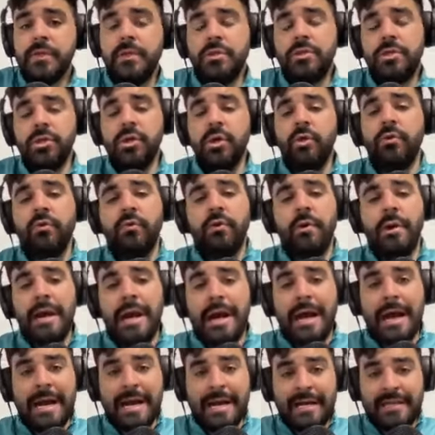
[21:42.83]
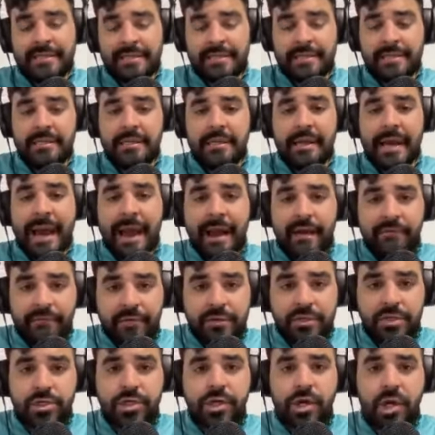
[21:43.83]
So as the
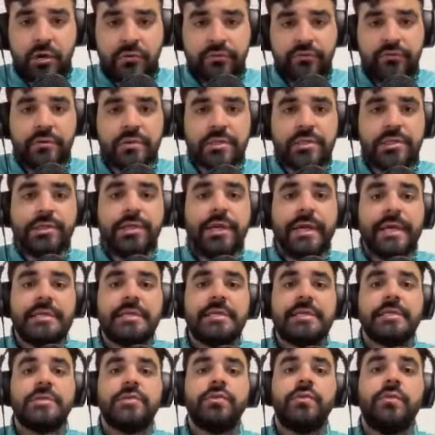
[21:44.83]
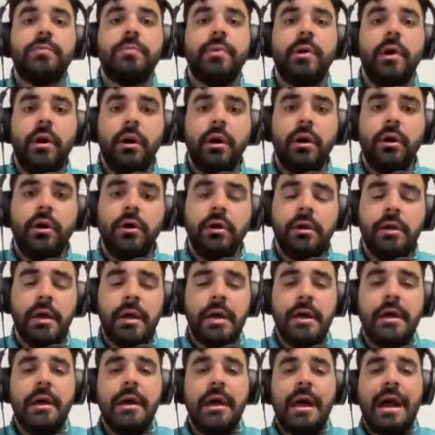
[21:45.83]
average golfer slices the ball,
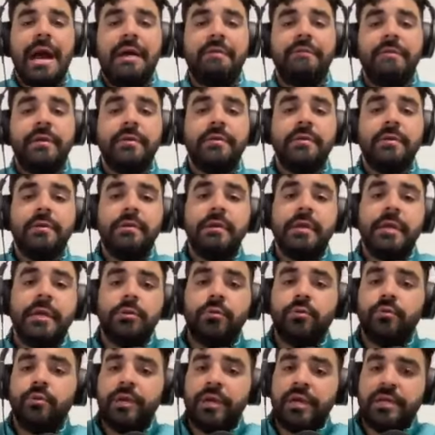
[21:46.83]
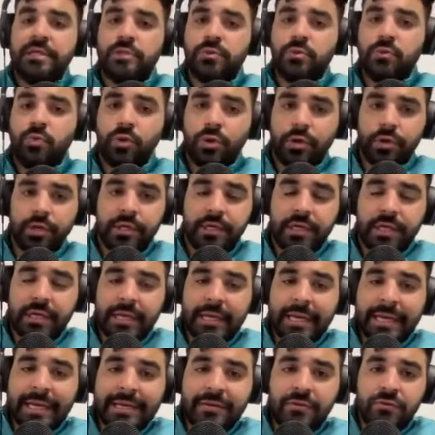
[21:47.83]
having the lead wrist work
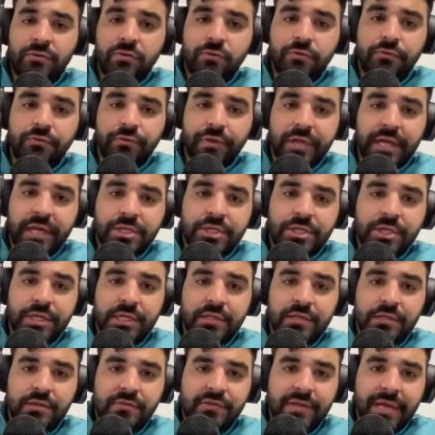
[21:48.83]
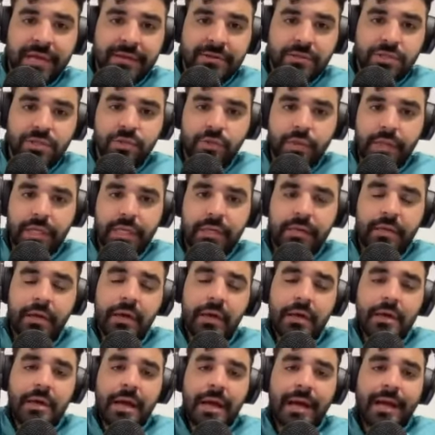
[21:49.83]
into flexion in the downswing
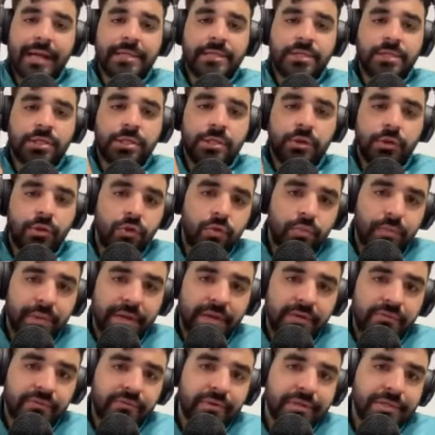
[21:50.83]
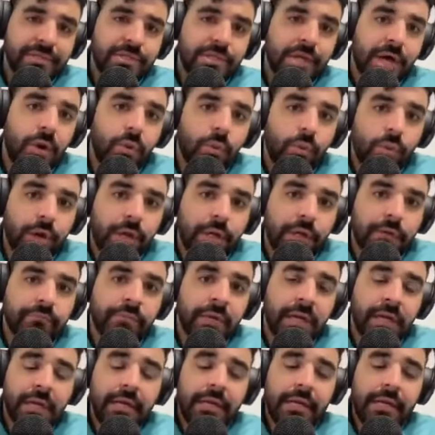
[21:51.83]
has two benefits, not one.